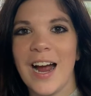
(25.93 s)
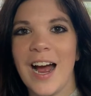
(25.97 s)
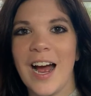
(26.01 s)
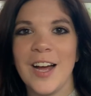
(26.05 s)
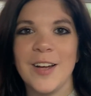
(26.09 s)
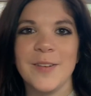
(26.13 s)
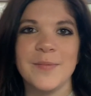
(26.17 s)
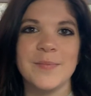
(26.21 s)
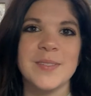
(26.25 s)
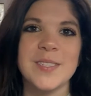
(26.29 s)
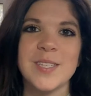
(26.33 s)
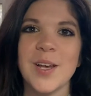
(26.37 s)

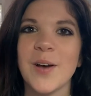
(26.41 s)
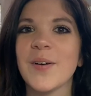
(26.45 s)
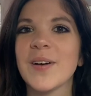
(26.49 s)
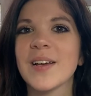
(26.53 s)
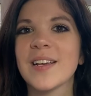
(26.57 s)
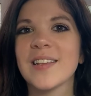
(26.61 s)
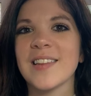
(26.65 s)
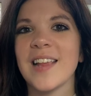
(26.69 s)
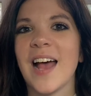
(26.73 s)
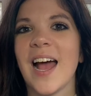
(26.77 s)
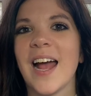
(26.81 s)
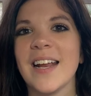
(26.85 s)
I'm so
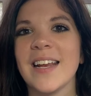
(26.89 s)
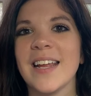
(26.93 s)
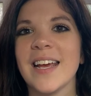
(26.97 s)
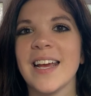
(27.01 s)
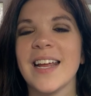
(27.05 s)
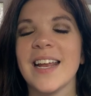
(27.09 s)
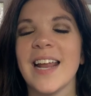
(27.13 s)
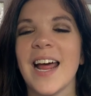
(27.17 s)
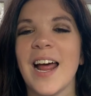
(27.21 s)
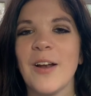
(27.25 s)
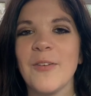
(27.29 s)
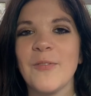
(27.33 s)

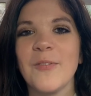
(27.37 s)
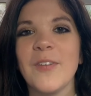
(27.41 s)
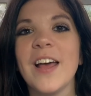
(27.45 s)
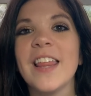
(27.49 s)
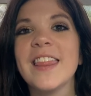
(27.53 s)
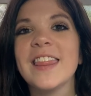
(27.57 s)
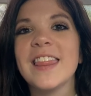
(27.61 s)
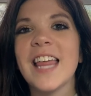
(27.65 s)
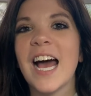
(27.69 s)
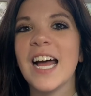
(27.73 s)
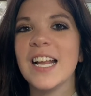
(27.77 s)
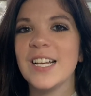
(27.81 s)
excited, and
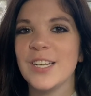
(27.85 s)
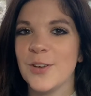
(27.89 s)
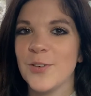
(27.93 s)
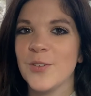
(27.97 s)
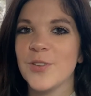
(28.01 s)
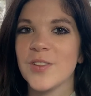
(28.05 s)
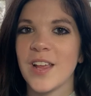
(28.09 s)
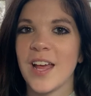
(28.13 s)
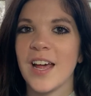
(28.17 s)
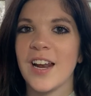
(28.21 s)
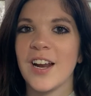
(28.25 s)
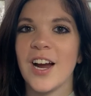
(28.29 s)
with that
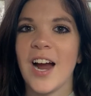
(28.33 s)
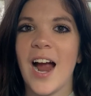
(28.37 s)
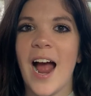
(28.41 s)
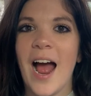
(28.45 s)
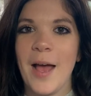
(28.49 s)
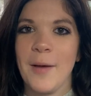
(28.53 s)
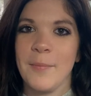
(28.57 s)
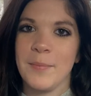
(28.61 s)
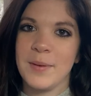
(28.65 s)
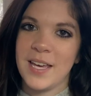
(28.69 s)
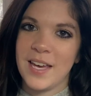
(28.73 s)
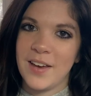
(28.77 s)
newsletter,
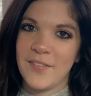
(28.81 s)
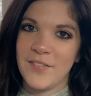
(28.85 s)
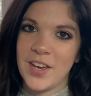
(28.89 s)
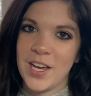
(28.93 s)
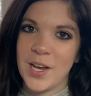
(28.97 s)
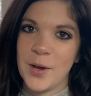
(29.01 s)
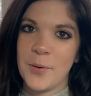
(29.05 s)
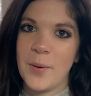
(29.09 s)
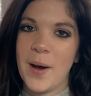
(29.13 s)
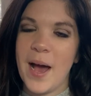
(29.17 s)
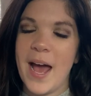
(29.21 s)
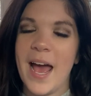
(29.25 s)
I'm giving
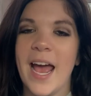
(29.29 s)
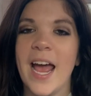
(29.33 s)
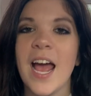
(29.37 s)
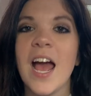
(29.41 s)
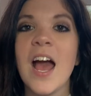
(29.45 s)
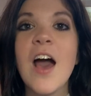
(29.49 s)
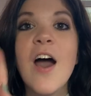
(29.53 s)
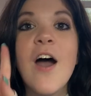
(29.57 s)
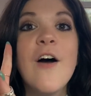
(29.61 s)
away